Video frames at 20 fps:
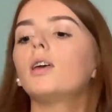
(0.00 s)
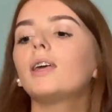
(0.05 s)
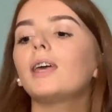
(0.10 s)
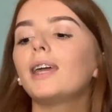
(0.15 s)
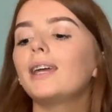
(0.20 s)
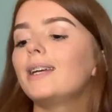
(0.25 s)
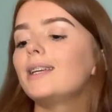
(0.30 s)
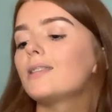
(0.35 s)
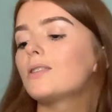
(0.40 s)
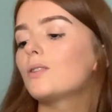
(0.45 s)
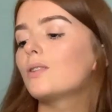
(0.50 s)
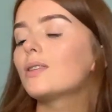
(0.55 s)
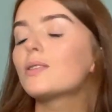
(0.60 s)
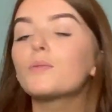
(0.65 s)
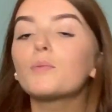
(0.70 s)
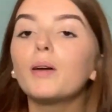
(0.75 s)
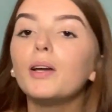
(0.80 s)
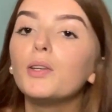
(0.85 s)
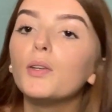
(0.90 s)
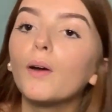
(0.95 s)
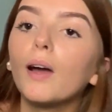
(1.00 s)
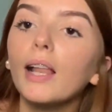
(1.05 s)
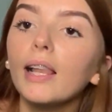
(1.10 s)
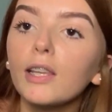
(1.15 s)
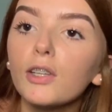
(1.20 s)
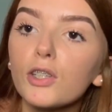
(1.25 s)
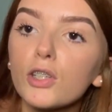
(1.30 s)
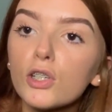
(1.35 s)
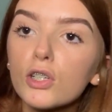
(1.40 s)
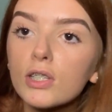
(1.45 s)
Okay, so this is what I do. I
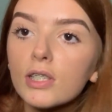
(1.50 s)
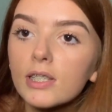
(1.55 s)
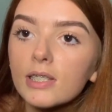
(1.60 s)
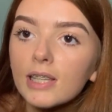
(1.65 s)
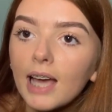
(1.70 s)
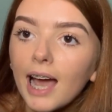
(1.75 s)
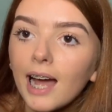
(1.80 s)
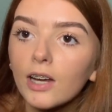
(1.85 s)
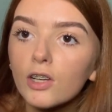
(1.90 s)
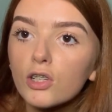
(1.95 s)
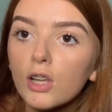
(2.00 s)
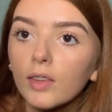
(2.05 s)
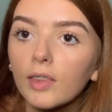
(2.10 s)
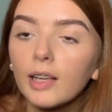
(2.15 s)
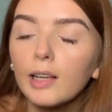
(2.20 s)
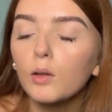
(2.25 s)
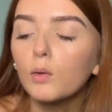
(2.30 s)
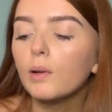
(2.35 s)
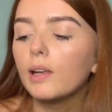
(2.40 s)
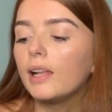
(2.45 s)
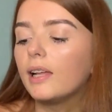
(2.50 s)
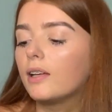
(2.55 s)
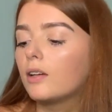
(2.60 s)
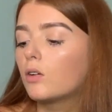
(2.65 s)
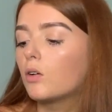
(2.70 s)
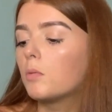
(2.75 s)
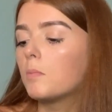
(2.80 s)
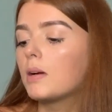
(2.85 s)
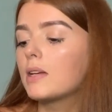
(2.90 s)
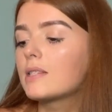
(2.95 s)
literally just attach like the little
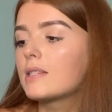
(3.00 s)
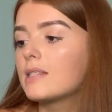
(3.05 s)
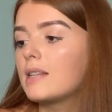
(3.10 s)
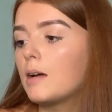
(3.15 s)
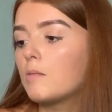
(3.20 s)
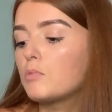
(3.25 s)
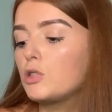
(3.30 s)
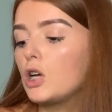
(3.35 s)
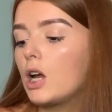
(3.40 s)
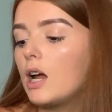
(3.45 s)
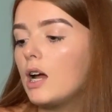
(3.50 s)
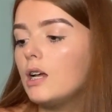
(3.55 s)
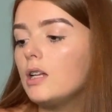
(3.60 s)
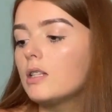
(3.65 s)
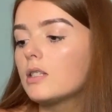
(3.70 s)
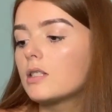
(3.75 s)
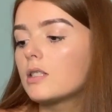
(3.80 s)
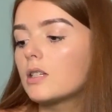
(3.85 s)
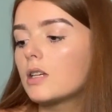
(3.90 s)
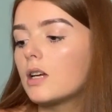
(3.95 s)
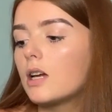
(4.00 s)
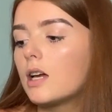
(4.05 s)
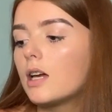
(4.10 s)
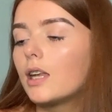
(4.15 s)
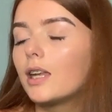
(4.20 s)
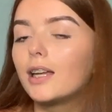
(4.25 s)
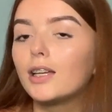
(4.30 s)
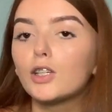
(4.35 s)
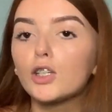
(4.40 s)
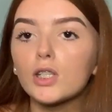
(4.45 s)
link on my Snapchat. And
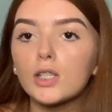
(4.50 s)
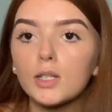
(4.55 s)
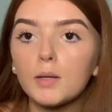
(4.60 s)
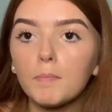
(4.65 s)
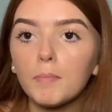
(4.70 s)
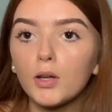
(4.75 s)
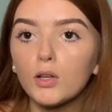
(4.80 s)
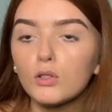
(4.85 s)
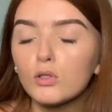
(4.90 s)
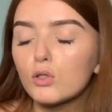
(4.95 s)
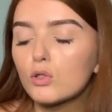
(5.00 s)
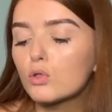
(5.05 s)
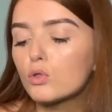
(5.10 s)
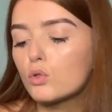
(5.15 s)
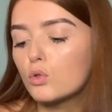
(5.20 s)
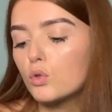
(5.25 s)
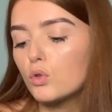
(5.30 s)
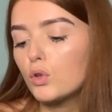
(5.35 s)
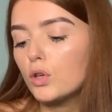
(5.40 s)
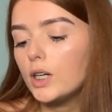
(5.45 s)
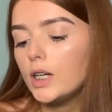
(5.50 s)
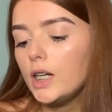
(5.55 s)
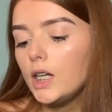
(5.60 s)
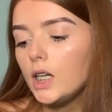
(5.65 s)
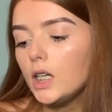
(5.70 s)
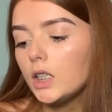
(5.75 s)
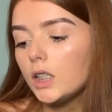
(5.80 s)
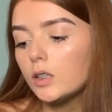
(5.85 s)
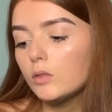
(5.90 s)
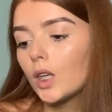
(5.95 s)
I just post a story
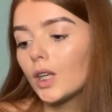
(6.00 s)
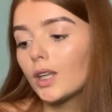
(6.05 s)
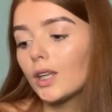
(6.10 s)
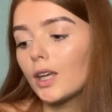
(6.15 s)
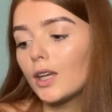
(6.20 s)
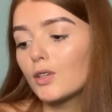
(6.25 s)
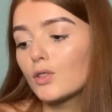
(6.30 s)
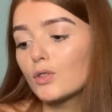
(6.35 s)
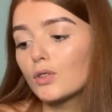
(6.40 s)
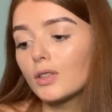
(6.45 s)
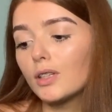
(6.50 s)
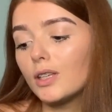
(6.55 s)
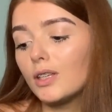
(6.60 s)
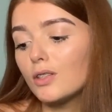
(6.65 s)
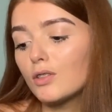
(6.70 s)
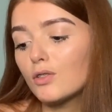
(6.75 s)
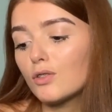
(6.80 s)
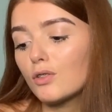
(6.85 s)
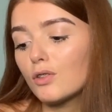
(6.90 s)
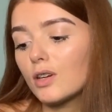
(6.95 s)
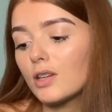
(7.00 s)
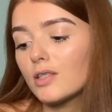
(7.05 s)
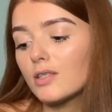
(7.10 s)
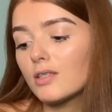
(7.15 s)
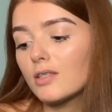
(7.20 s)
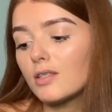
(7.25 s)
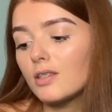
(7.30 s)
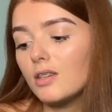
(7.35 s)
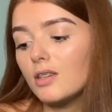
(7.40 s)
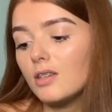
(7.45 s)
in case you're
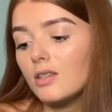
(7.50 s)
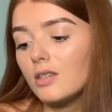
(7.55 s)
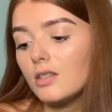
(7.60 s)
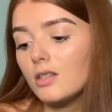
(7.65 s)
interested.